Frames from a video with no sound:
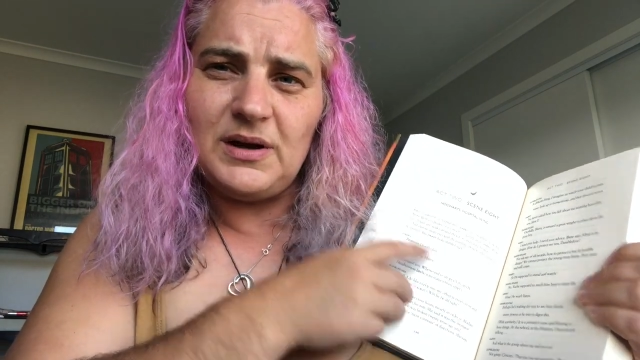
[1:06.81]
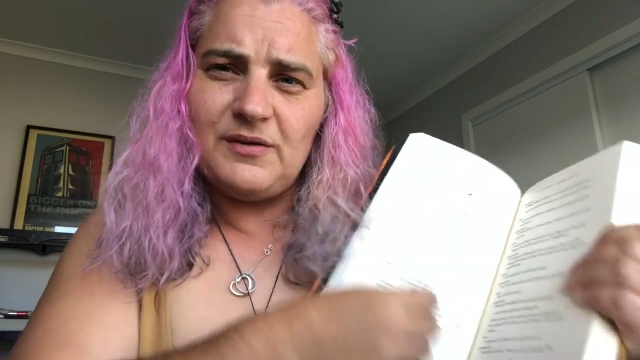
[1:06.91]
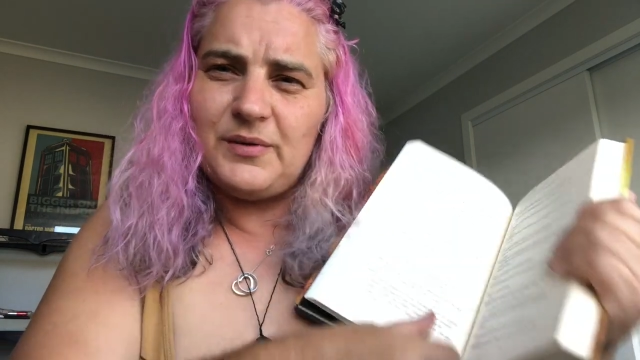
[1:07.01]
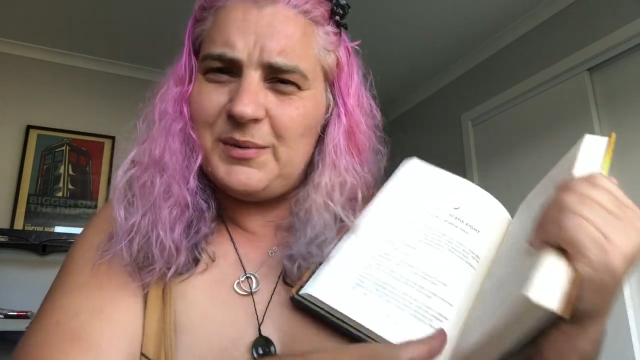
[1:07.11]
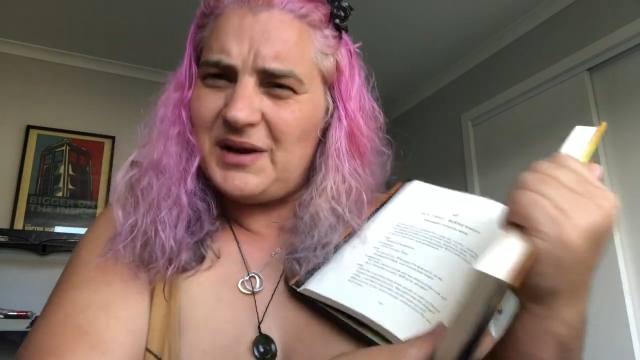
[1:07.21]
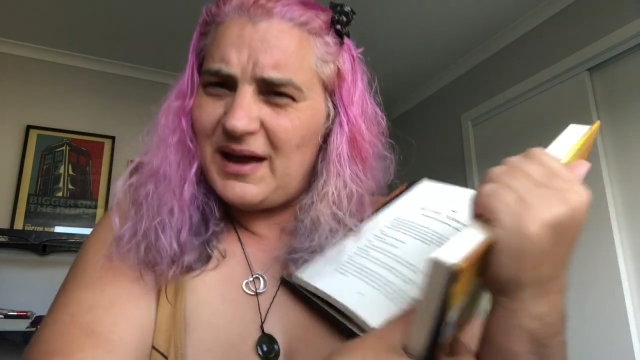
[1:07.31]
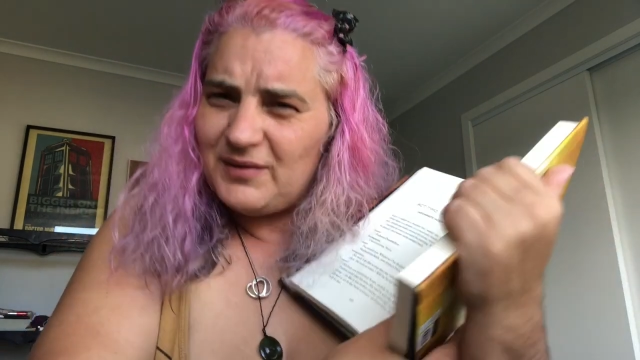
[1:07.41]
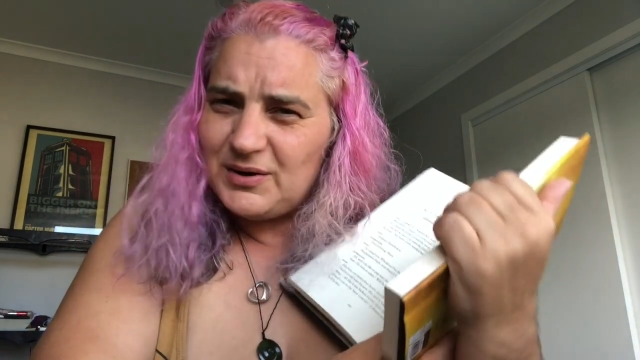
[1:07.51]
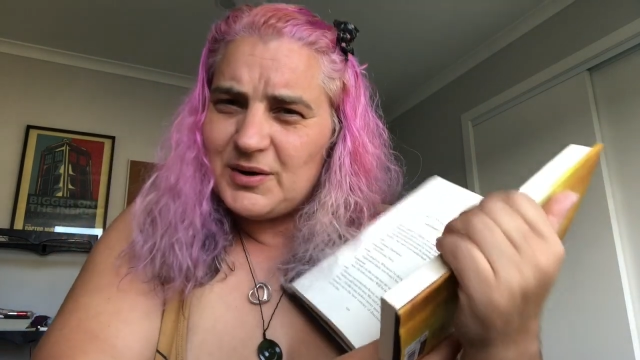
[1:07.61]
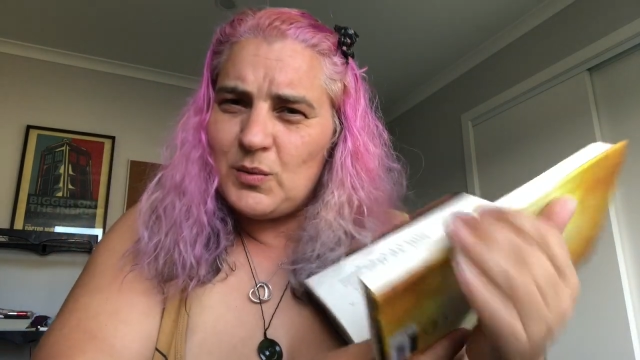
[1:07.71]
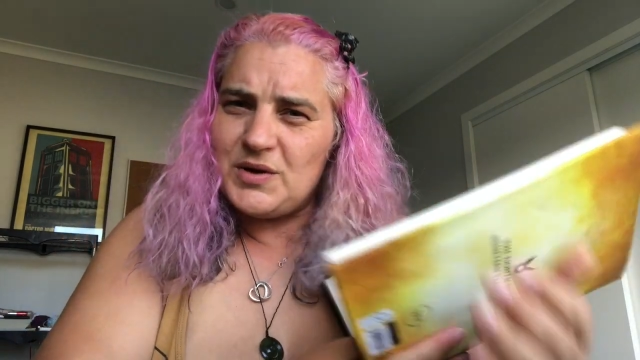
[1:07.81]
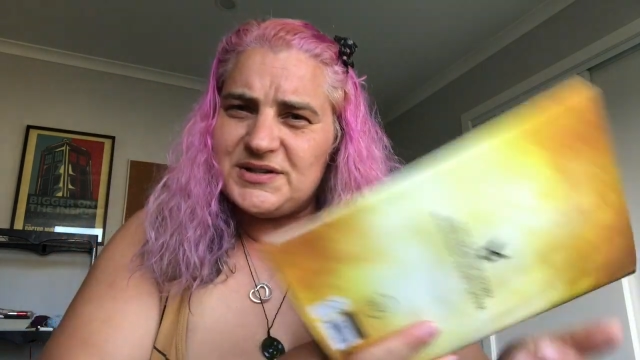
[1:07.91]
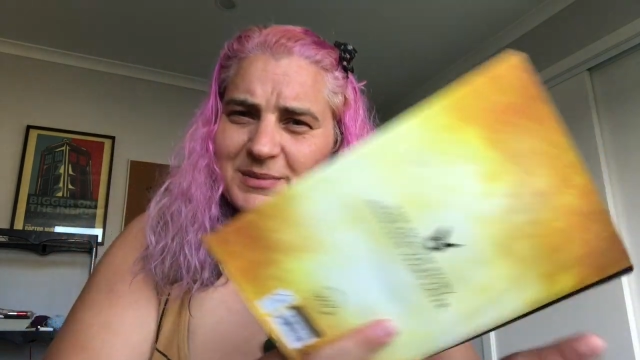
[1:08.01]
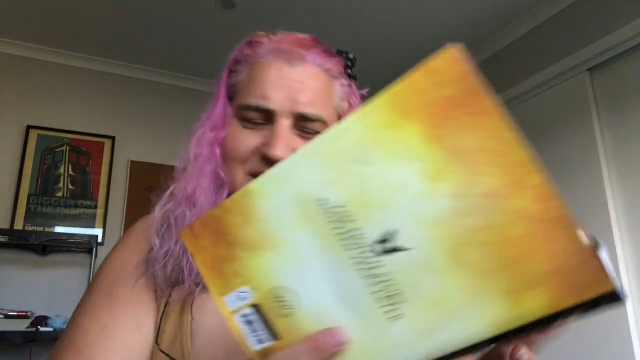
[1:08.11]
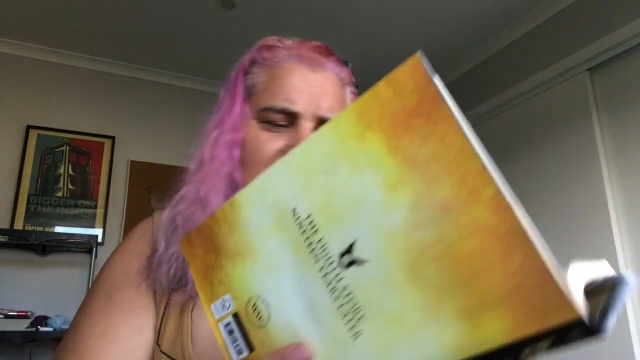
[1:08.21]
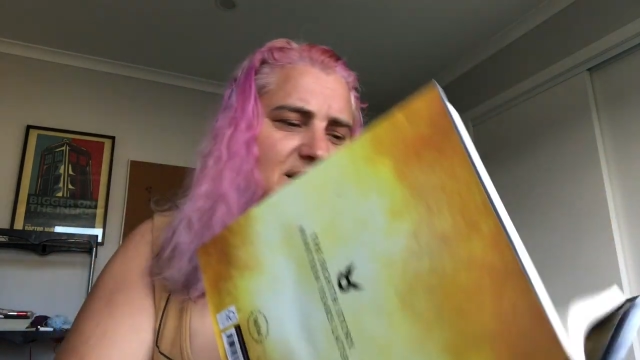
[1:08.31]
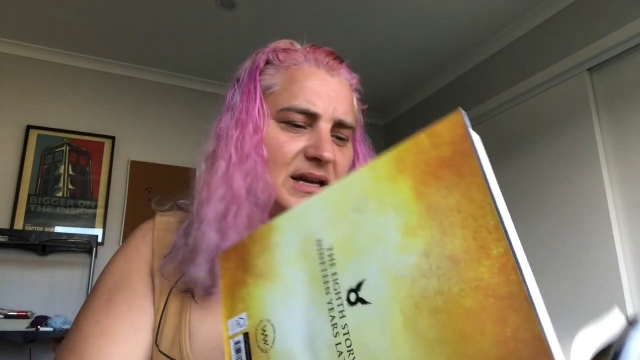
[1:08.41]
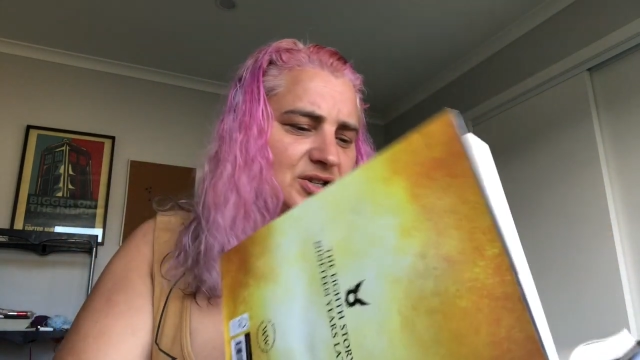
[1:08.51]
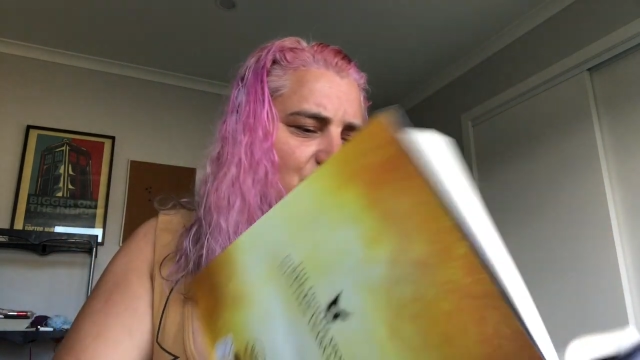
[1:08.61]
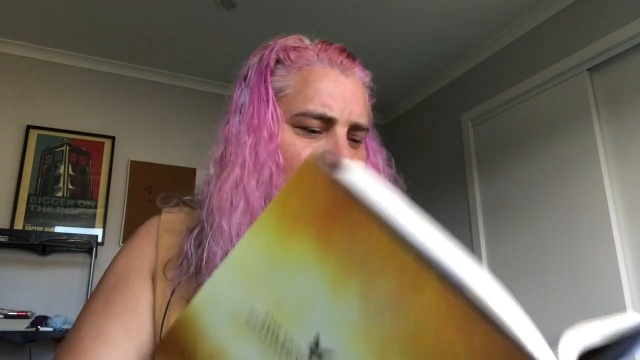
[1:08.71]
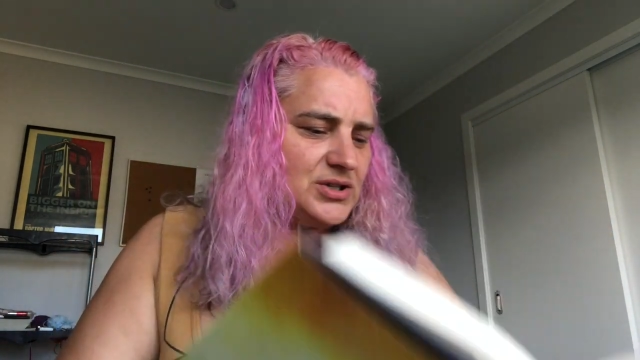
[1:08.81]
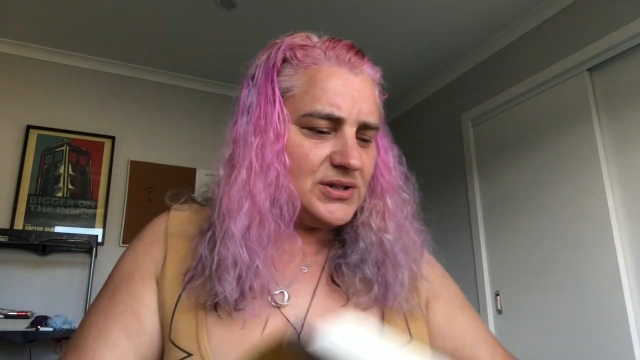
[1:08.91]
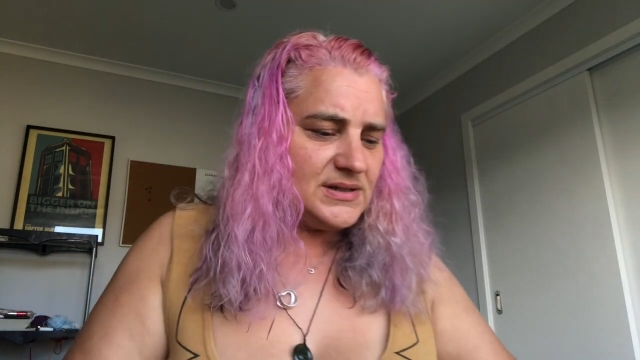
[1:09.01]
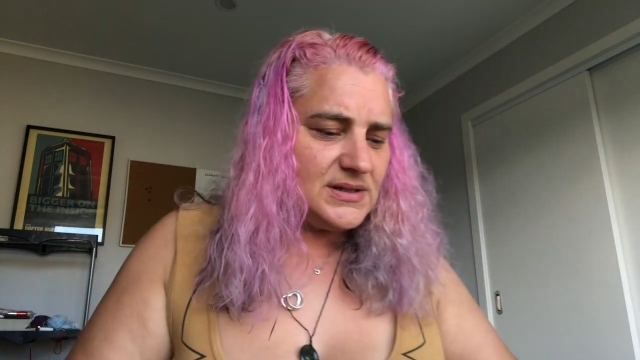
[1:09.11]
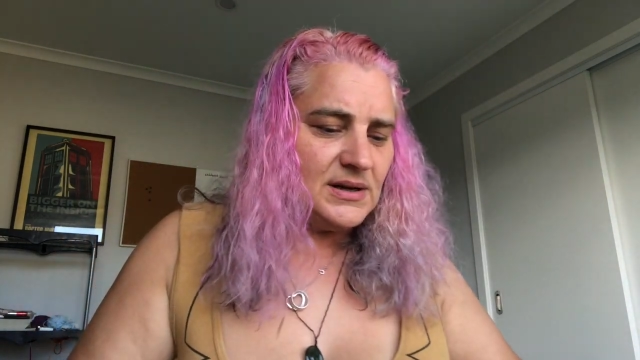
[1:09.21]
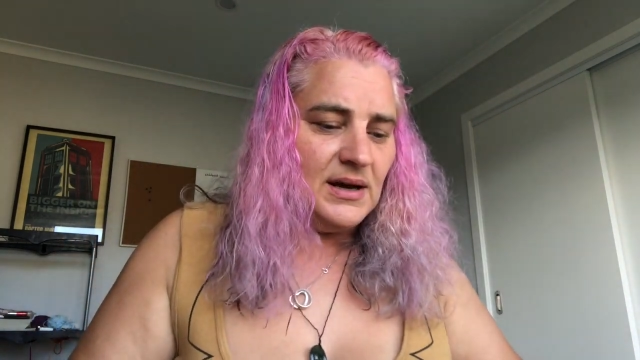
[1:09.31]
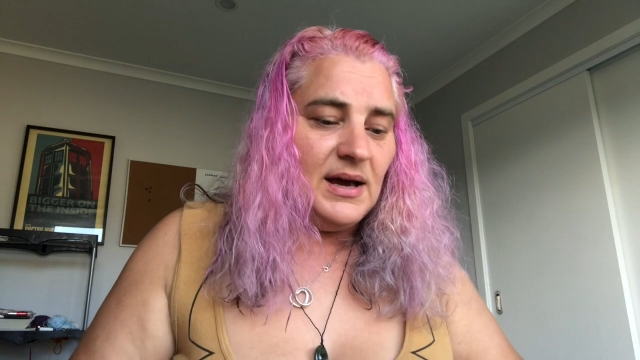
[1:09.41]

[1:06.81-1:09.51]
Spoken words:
if we would have a look at what some of these stage directions